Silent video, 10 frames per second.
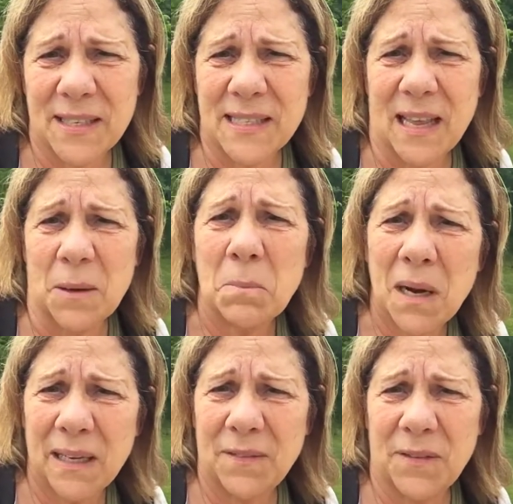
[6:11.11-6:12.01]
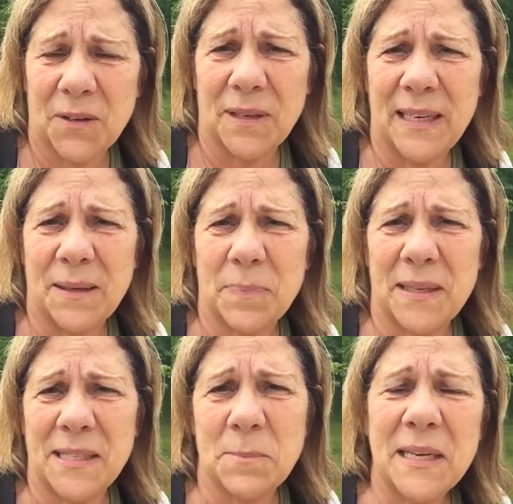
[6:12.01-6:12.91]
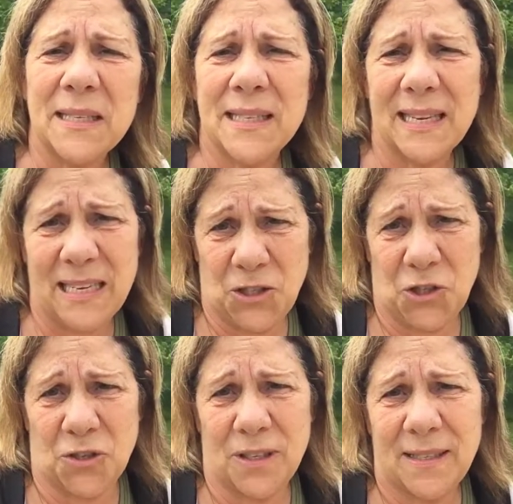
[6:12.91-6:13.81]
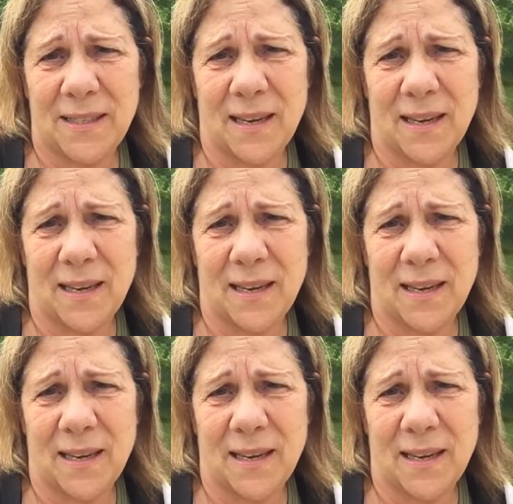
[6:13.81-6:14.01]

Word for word: That's a lot of money if you don't need it. But to me, it's like insurance.